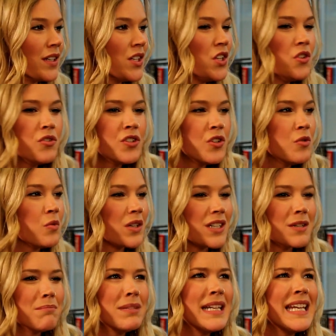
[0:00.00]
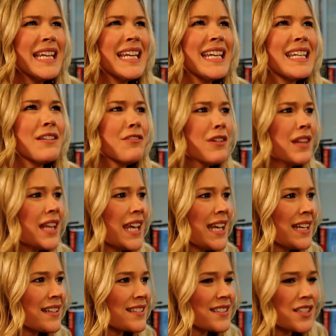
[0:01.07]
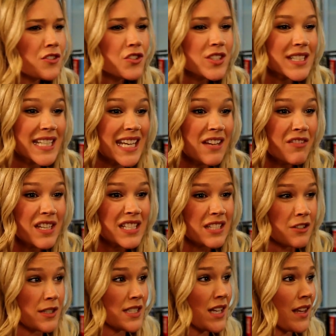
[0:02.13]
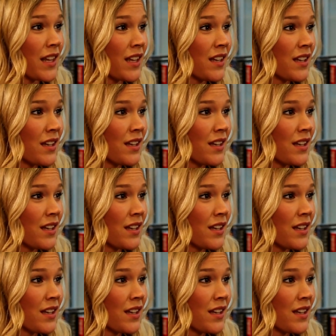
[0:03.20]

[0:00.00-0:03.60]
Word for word: you two want completely different things, so just give it to each other